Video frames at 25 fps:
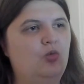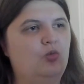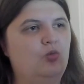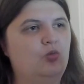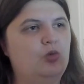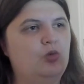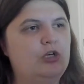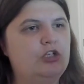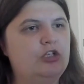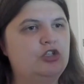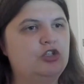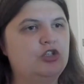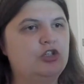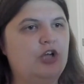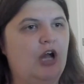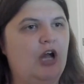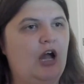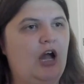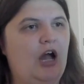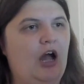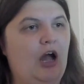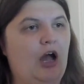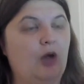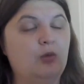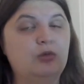which
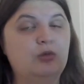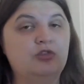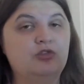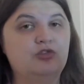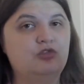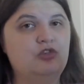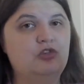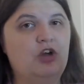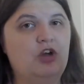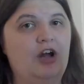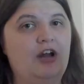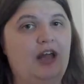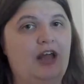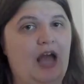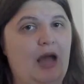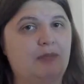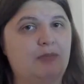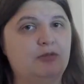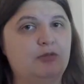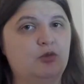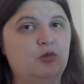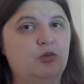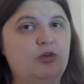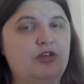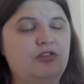I was not
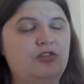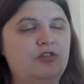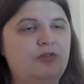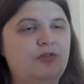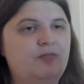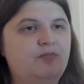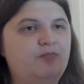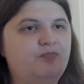happy with.